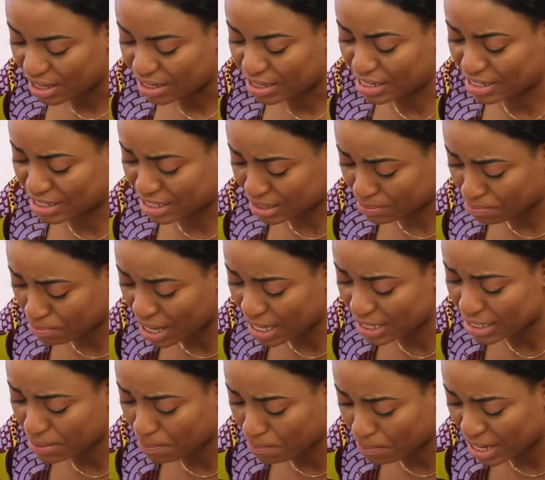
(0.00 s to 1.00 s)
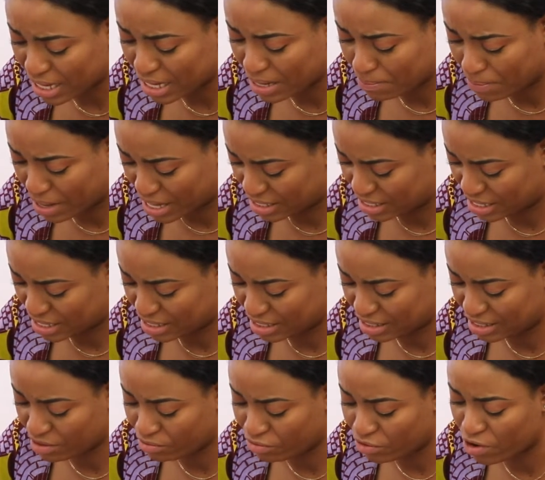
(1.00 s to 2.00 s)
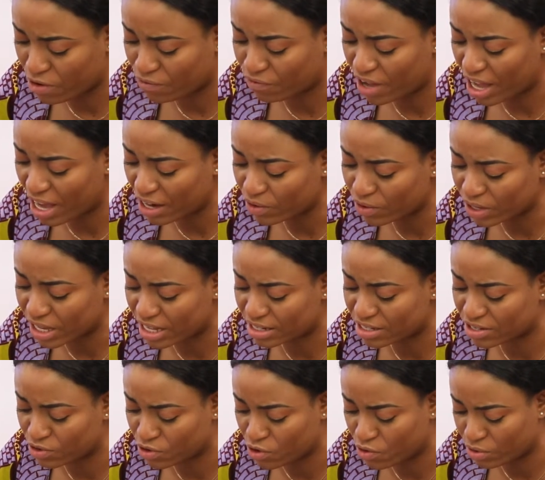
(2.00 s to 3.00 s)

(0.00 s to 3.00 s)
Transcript: The smart money budget is a way of allocating your